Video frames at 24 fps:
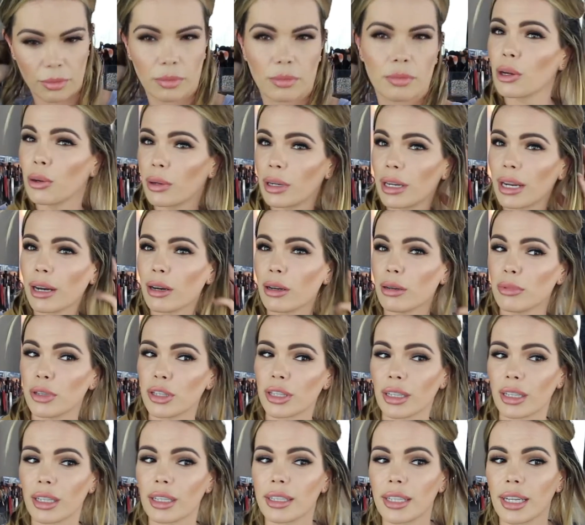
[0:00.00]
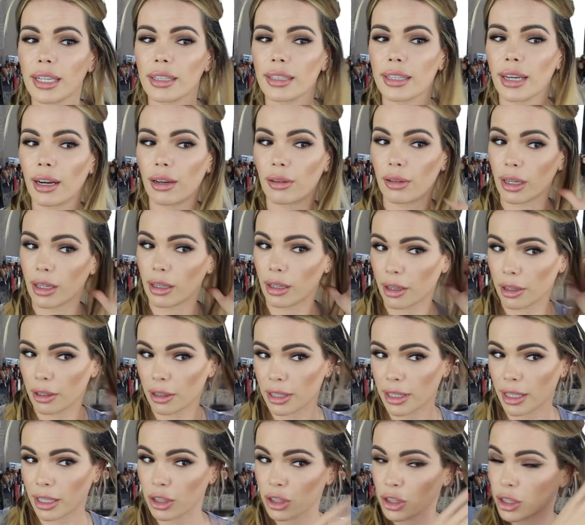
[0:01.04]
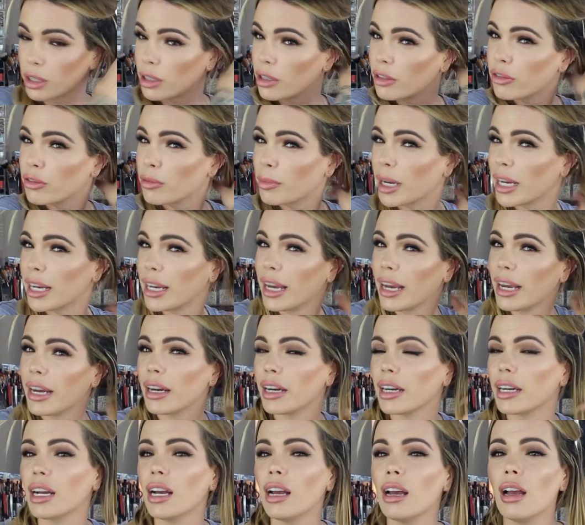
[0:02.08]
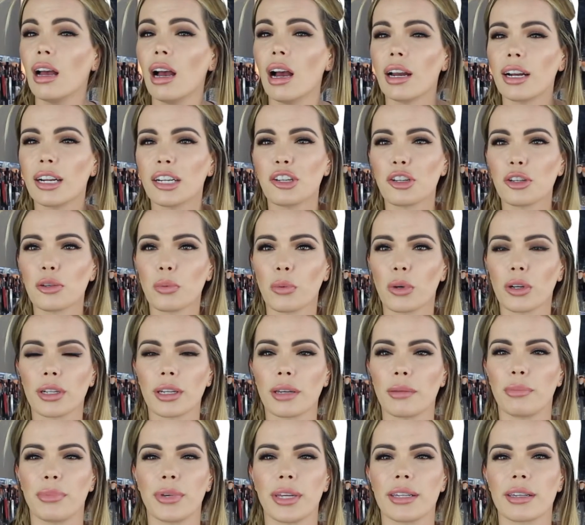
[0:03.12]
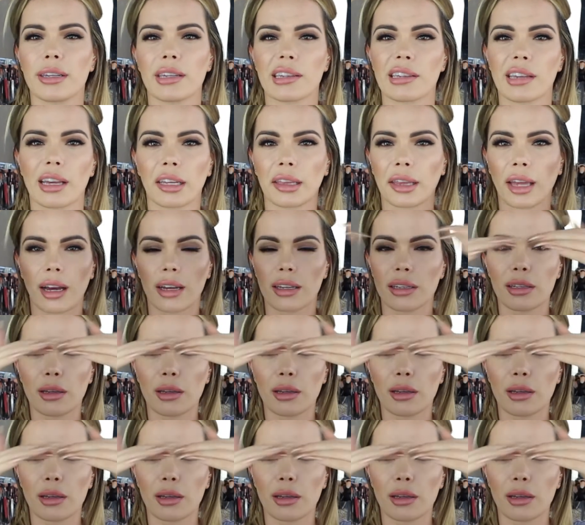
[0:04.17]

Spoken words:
So now I'm just gonna take down another section of my hair, and I just work in pieces like that.